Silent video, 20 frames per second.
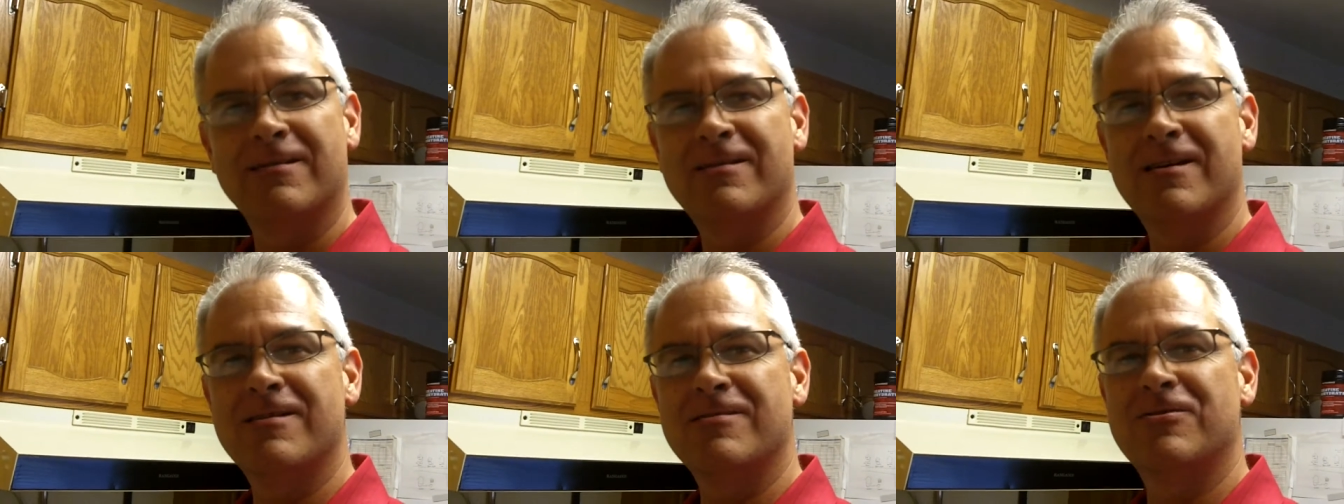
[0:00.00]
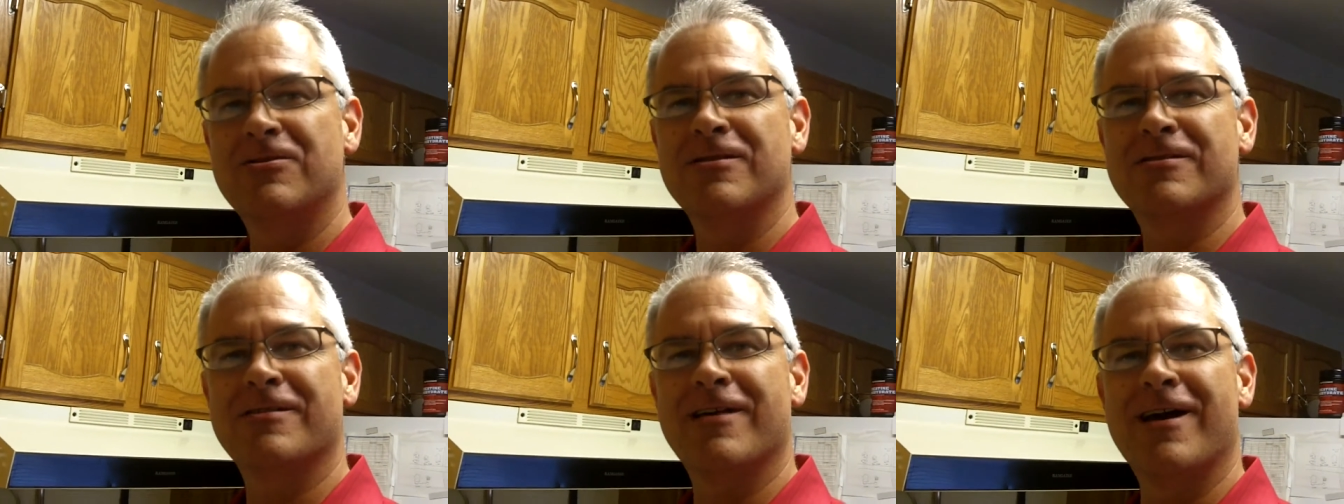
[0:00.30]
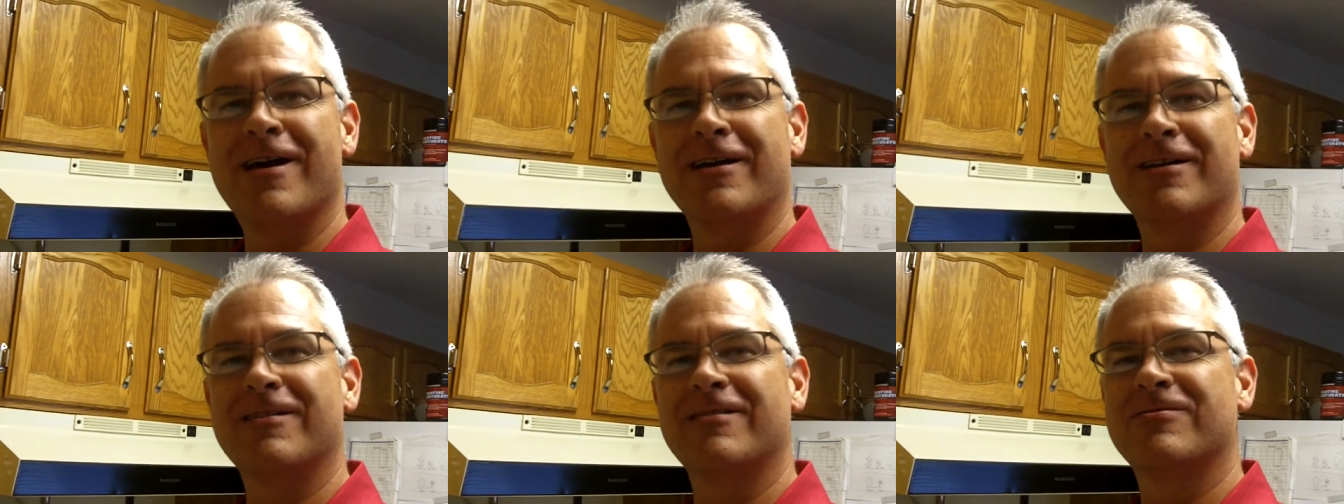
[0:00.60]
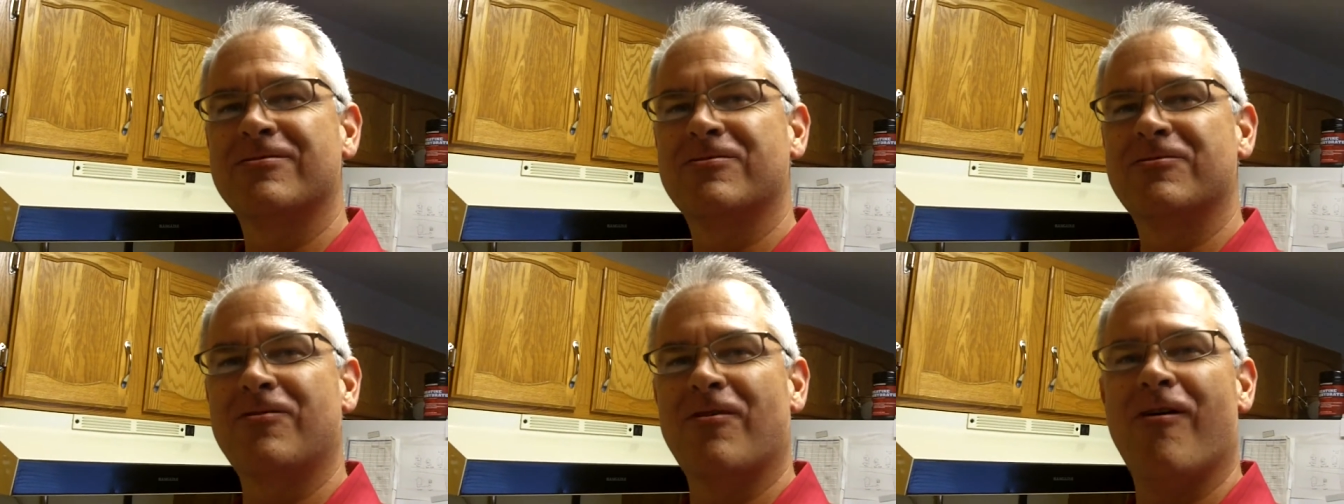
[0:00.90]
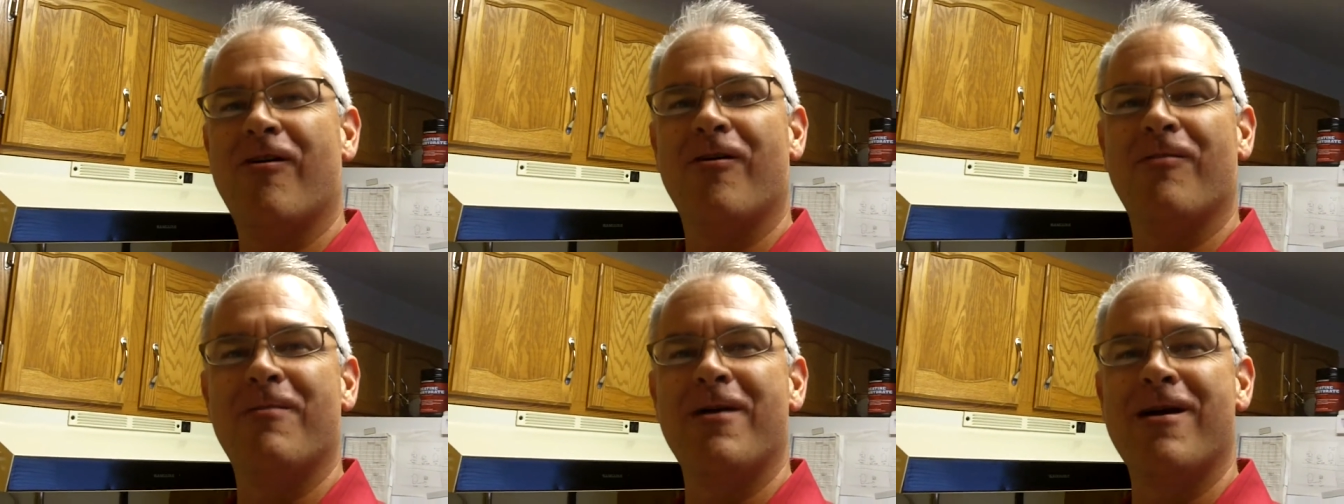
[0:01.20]
Tastes just like
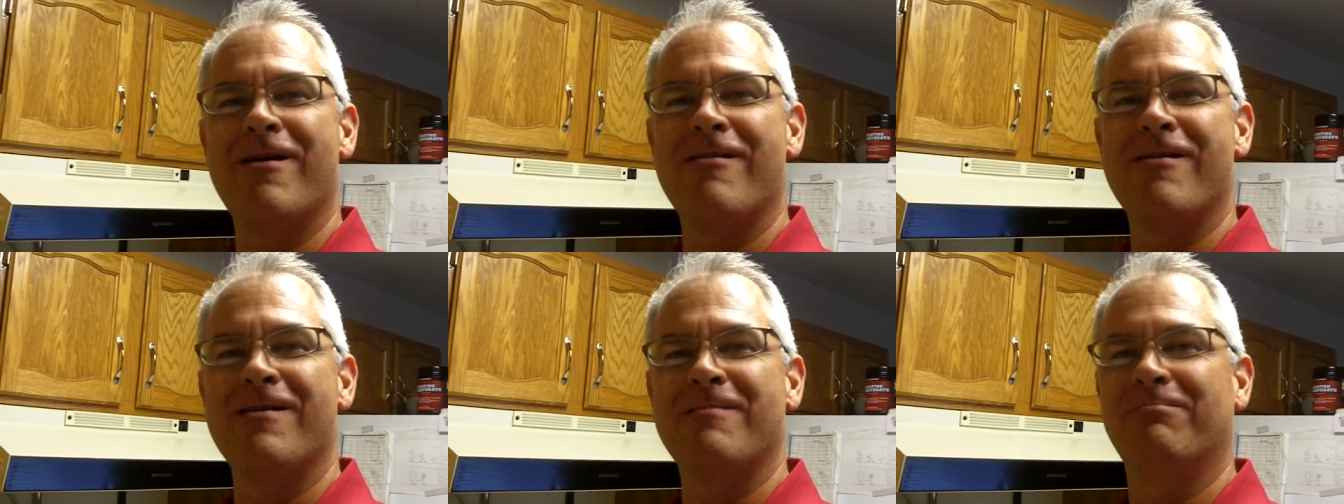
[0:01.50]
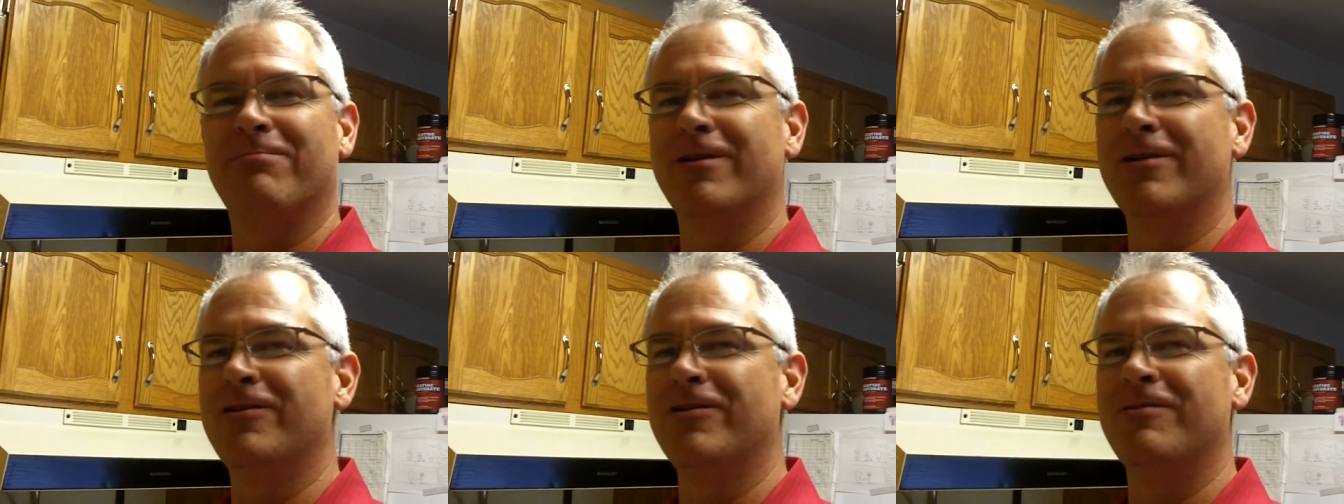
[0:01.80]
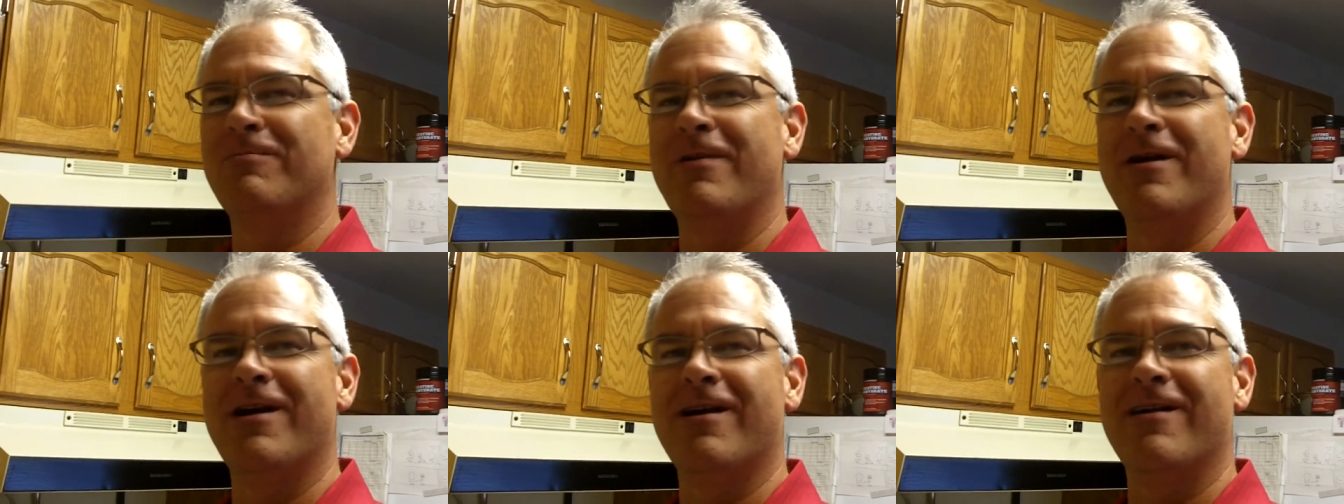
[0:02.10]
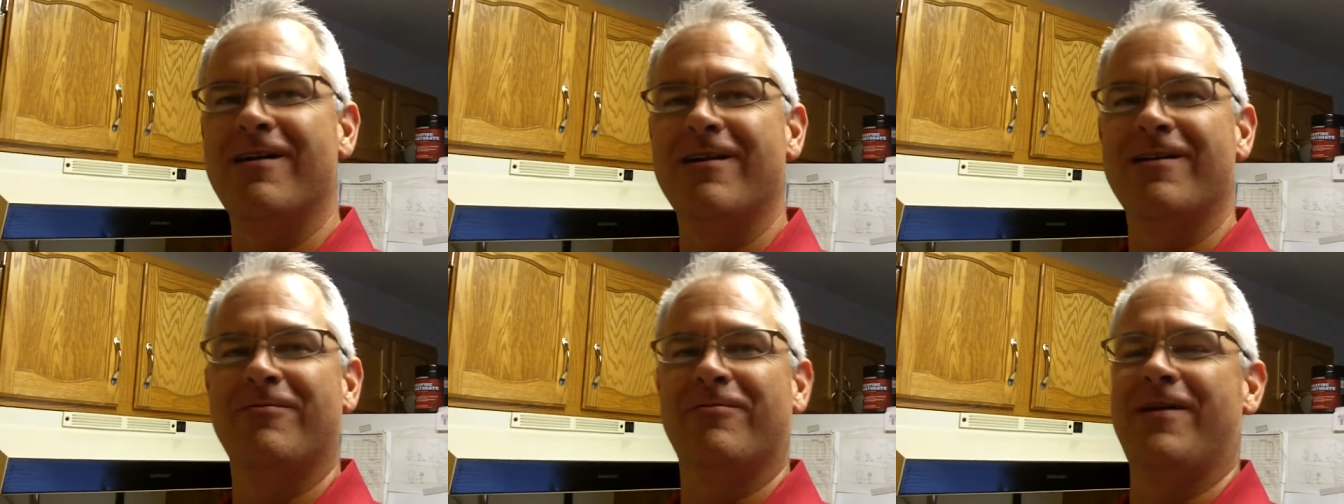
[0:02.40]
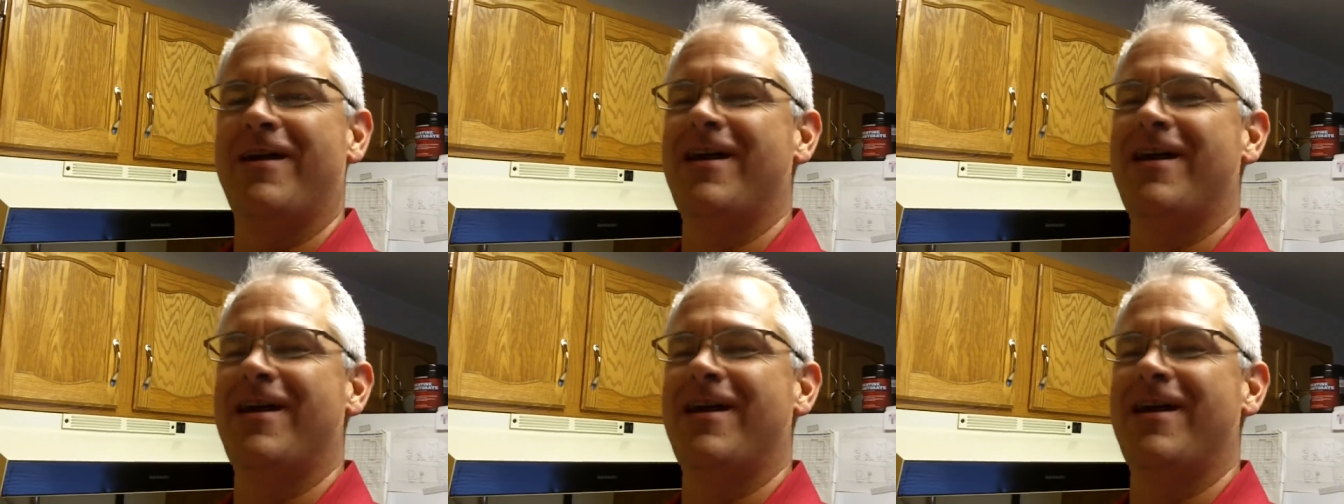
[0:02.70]
strawberry, blueberry,